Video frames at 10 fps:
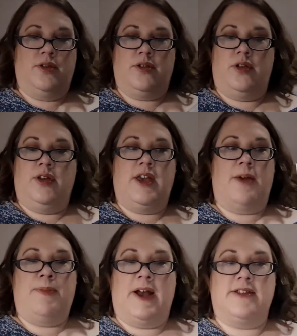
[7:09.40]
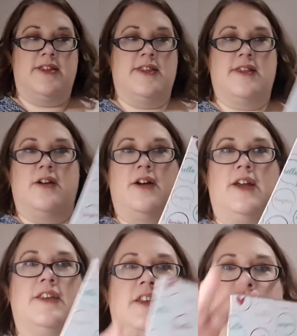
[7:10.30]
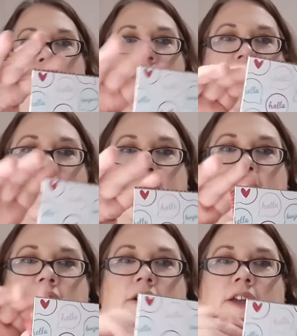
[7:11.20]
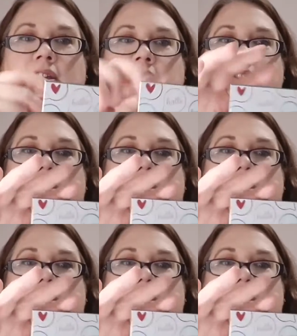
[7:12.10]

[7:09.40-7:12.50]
So you get a pattern side and a plainer side.